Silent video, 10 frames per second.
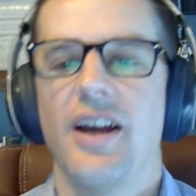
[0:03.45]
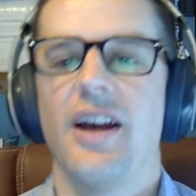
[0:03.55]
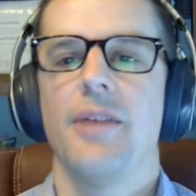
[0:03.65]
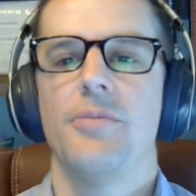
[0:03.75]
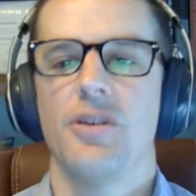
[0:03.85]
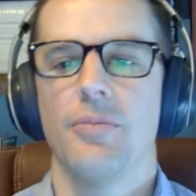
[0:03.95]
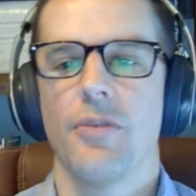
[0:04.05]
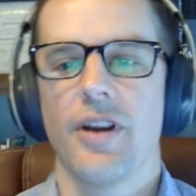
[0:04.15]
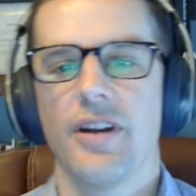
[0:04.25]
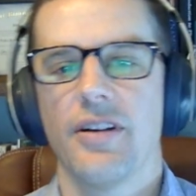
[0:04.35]
I'm Jim
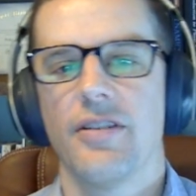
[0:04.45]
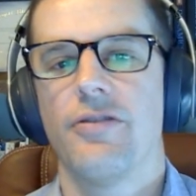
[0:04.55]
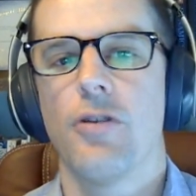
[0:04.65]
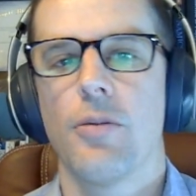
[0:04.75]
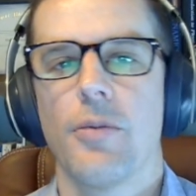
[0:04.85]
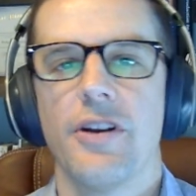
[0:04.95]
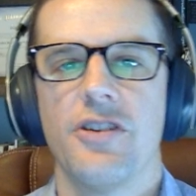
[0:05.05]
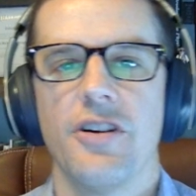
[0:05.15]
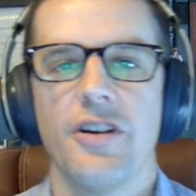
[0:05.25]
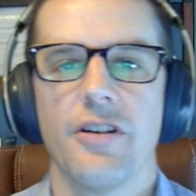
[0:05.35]
Moran, former
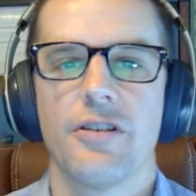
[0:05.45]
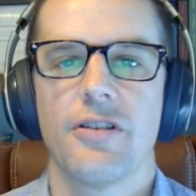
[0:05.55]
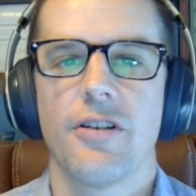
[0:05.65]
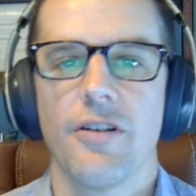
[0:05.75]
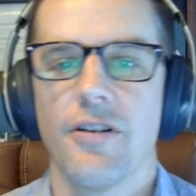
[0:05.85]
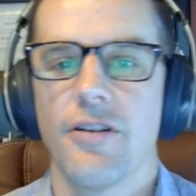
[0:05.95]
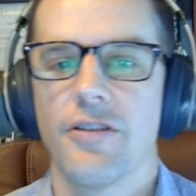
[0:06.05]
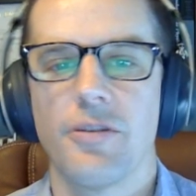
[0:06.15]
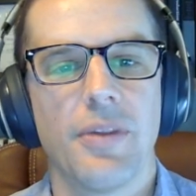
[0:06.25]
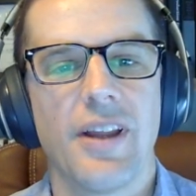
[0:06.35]
engineer turned
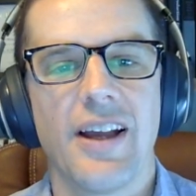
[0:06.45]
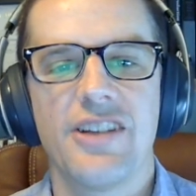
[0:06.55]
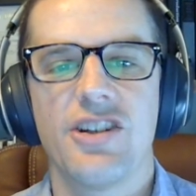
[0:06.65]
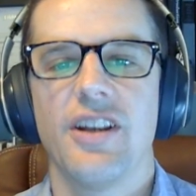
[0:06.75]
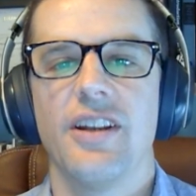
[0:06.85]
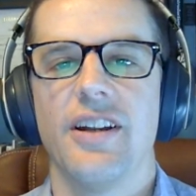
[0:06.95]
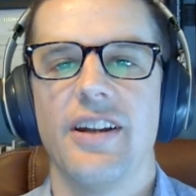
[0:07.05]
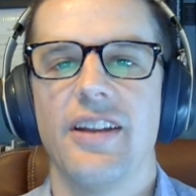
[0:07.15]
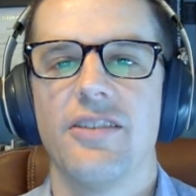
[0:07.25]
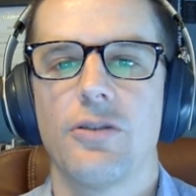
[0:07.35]
supply chain
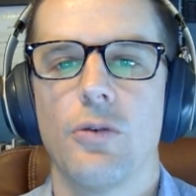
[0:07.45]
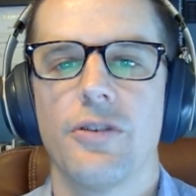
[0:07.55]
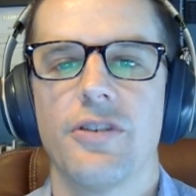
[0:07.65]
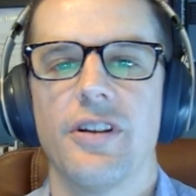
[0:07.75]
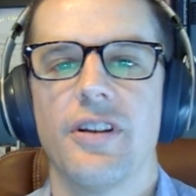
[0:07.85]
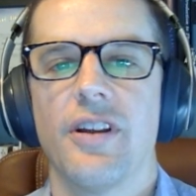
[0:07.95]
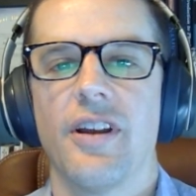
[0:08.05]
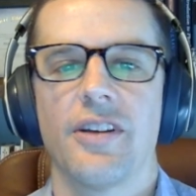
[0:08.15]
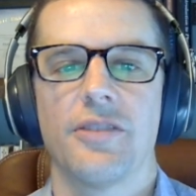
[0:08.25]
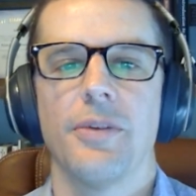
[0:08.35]
and sourcing
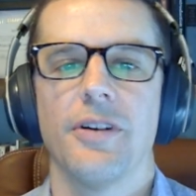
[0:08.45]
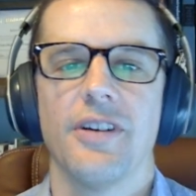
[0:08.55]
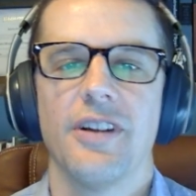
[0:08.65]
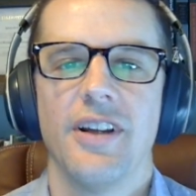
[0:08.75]
expert.